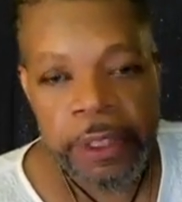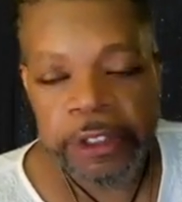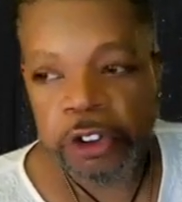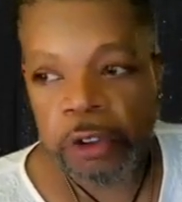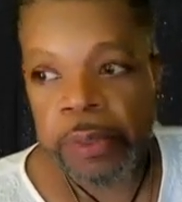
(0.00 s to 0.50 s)

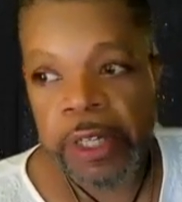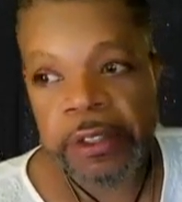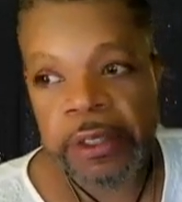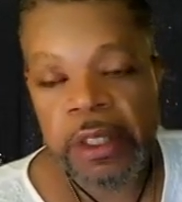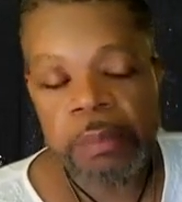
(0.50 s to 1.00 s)
is your
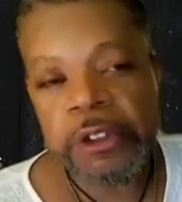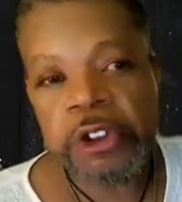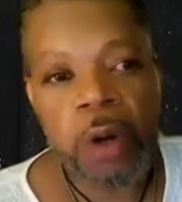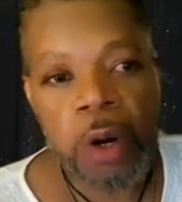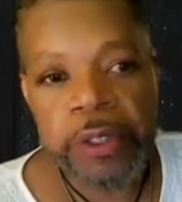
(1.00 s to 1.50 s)
brother, but
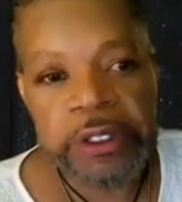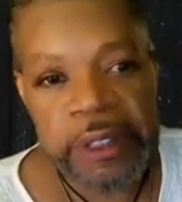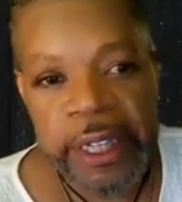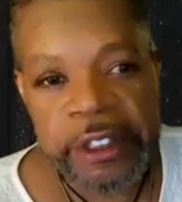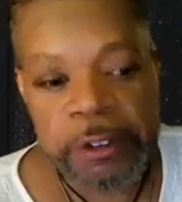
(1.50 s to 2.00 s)
you're
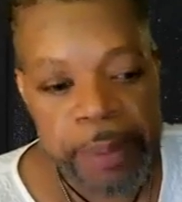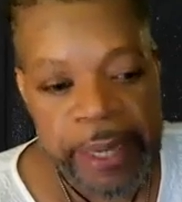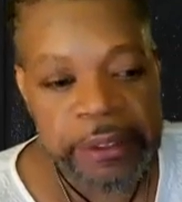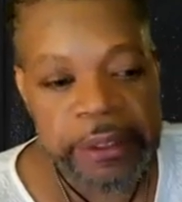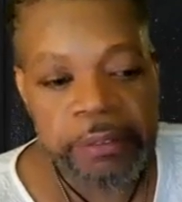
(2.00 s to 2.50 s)
always
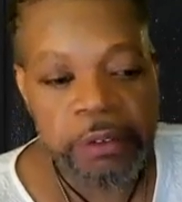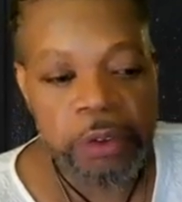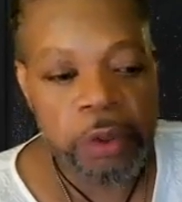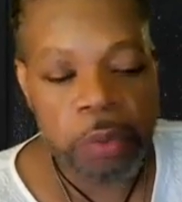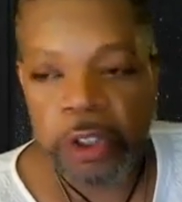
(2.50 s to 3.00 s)
expecting
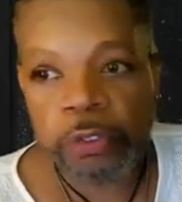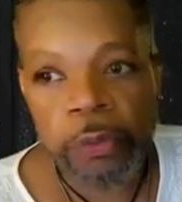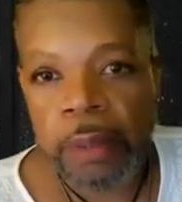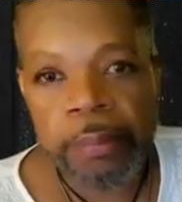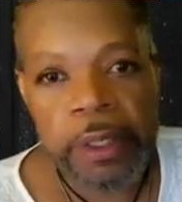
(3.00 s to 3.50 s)
the worst
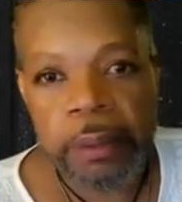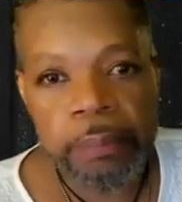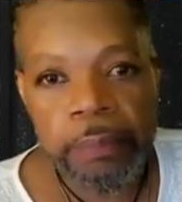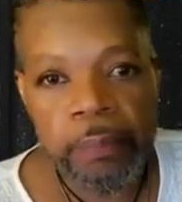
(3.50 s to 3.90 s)
from him,